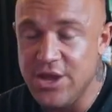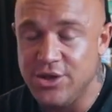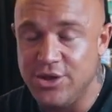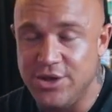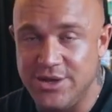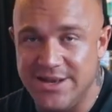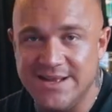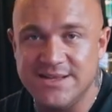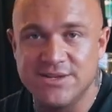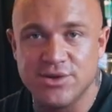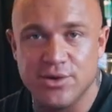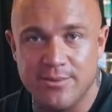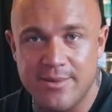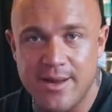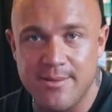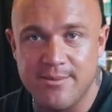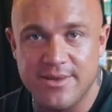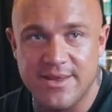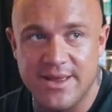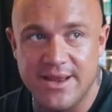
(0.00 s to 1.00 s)
you need to
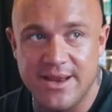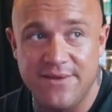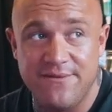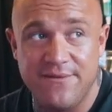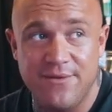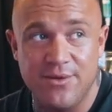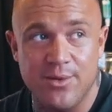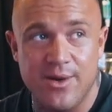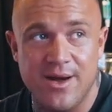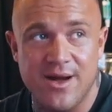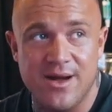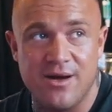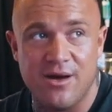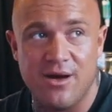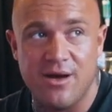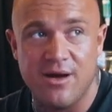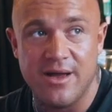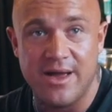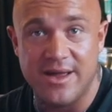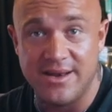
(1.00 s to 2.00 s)
remember that if you
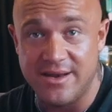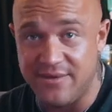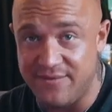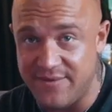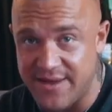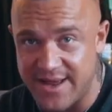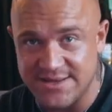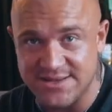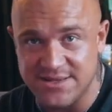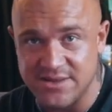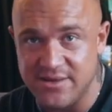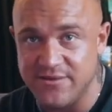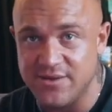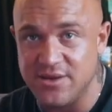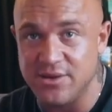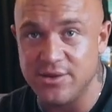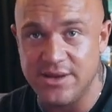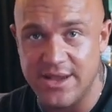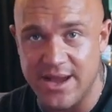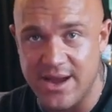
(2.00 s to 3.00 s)
are an advanced
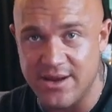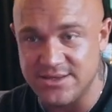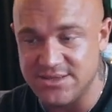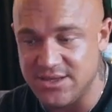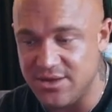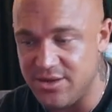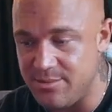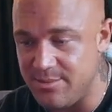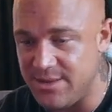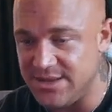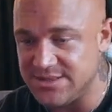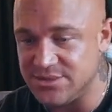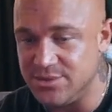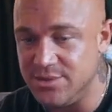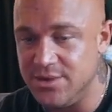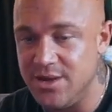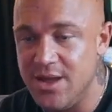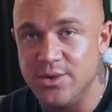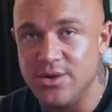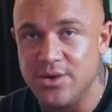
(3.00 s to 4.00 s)
lifter who carries a lot of
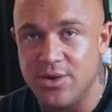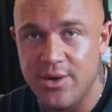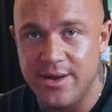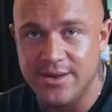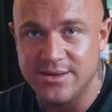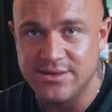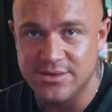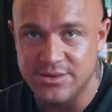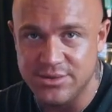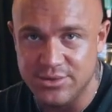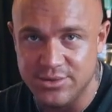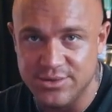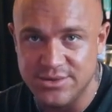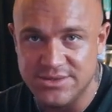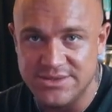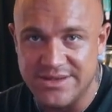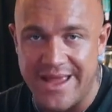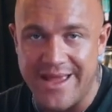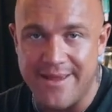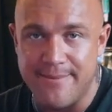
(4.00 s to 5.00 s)
muscle, you're going to
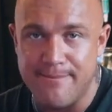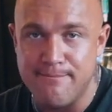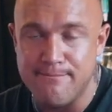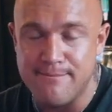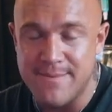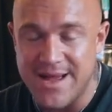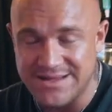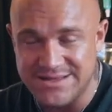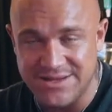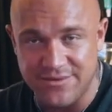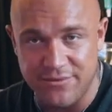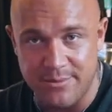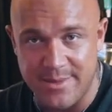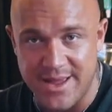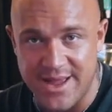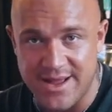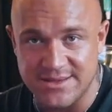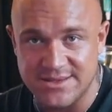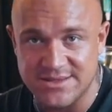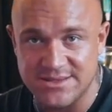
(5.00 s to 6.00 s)
lose massive
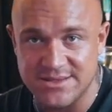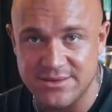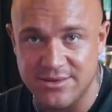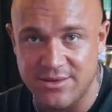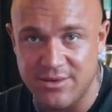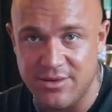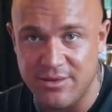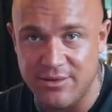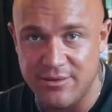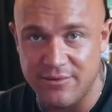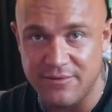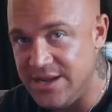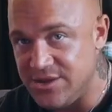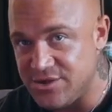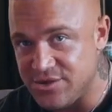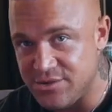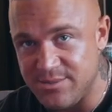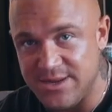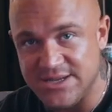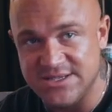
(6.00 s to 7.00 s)
amounts of
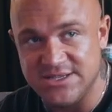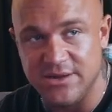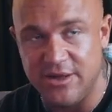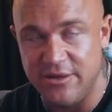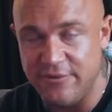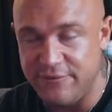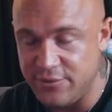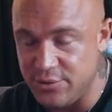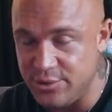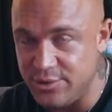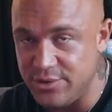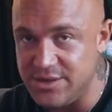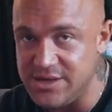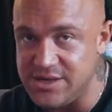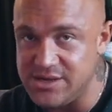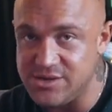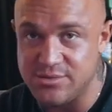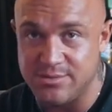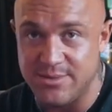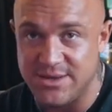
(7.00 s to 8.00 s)
intramuscular fluid,
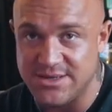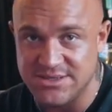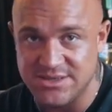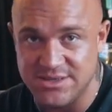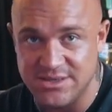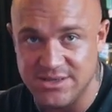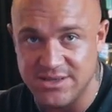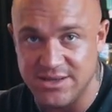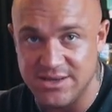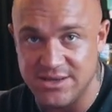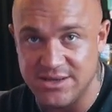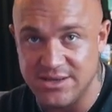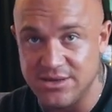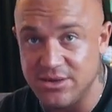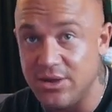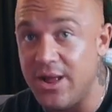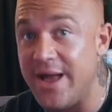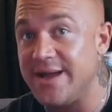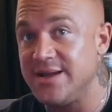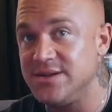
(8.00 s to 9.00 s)
intramuscular
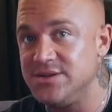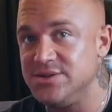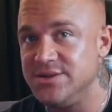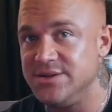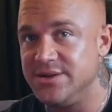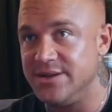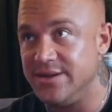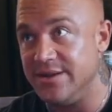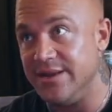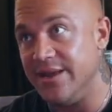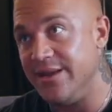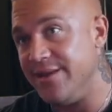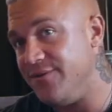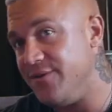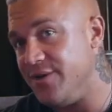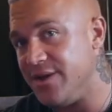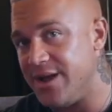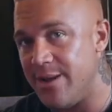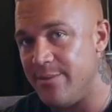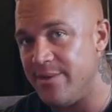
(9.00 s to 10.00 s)
glycogen, and if
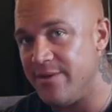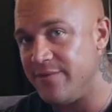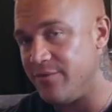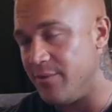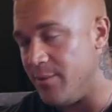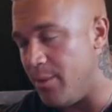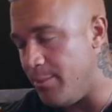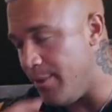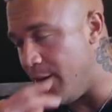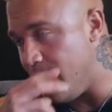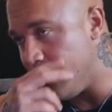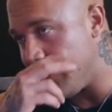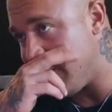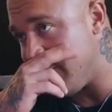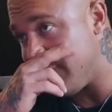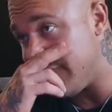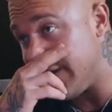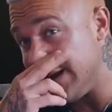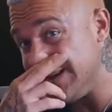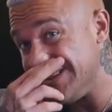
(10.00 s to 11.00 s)
you're coming from a bulking
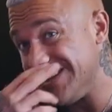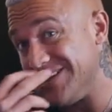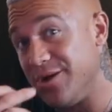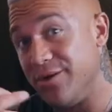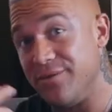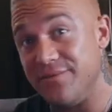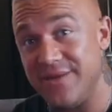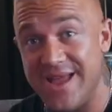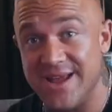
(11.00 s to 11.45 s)
phase, a lot of